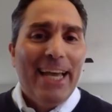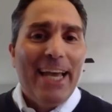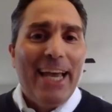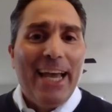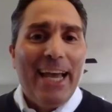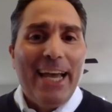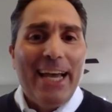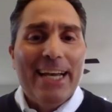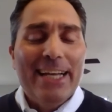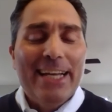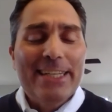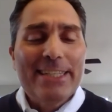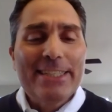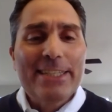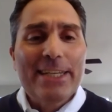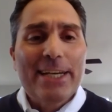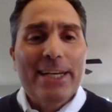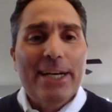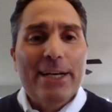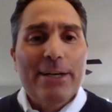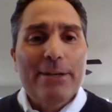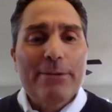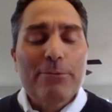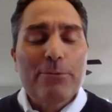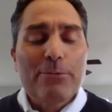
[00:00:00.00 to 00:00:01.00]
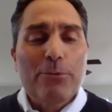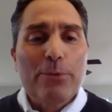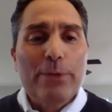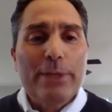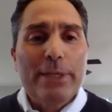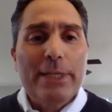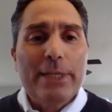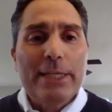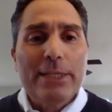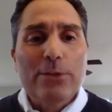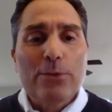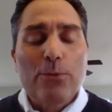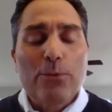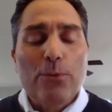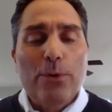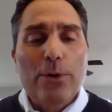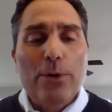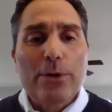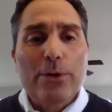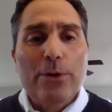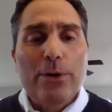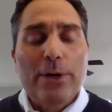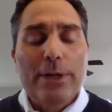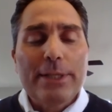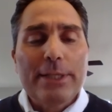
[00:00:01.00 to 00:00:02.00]
And we need to
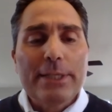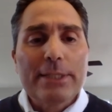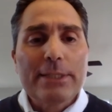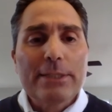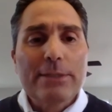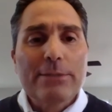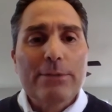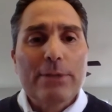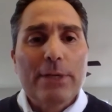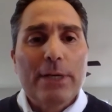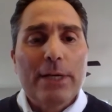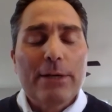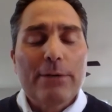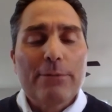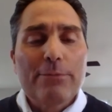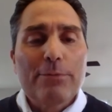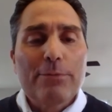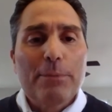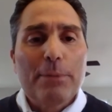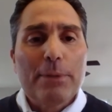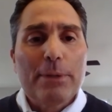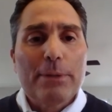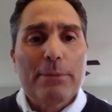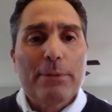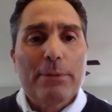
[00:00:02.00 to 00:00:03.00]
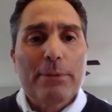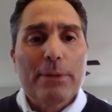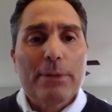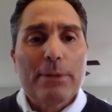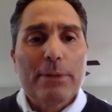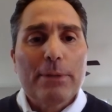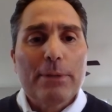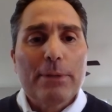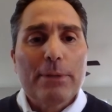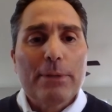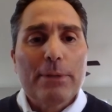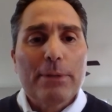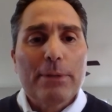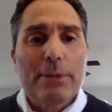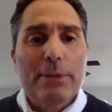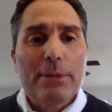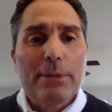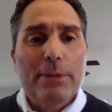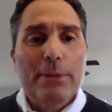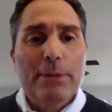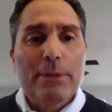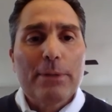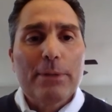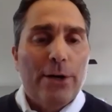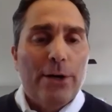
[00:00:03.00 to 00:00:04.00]
work on this from a larger
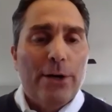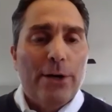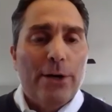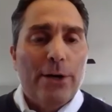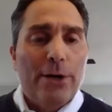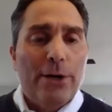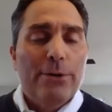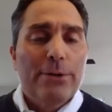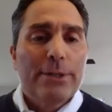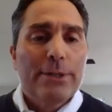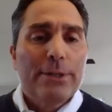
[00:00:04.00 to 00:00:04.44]
scale